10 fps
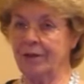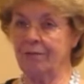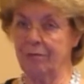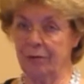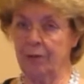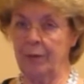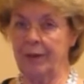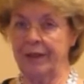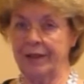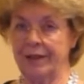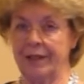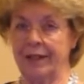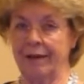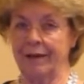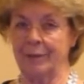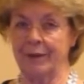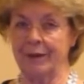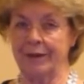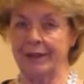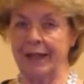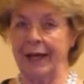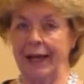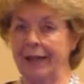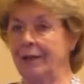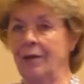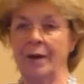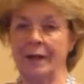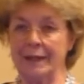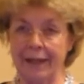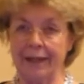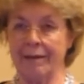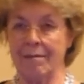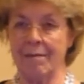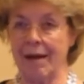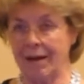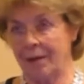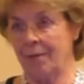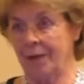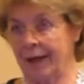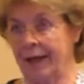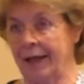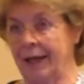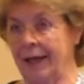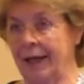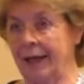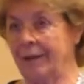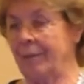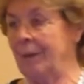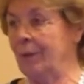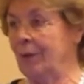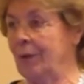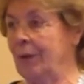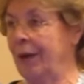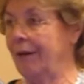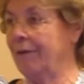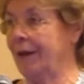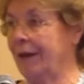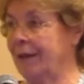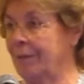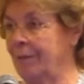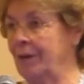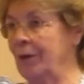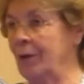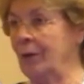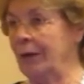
isn't room in the state hospitals, and they don't want to take them anyway. Uh, people who have you know,